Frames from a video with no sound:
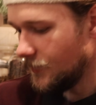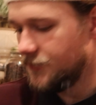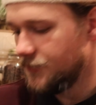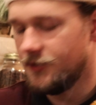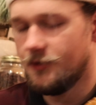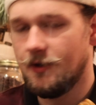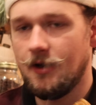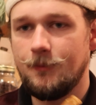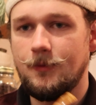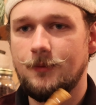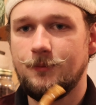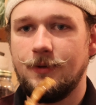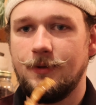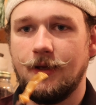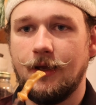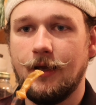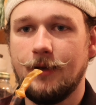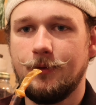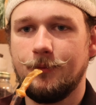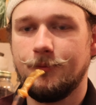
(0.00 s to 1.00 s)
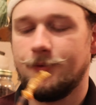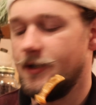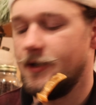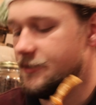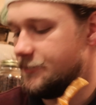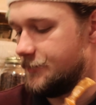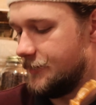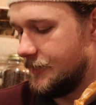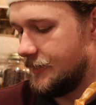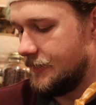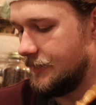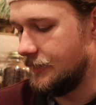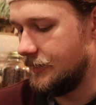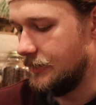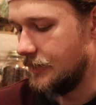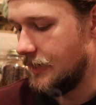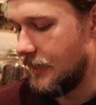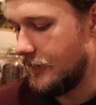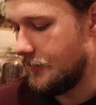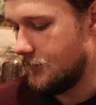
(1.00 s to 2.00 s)
So I'm impressed with that
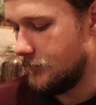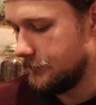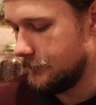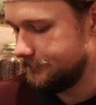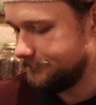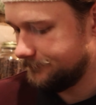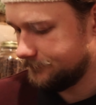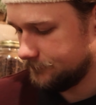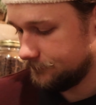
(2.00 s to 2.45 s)
little lighter.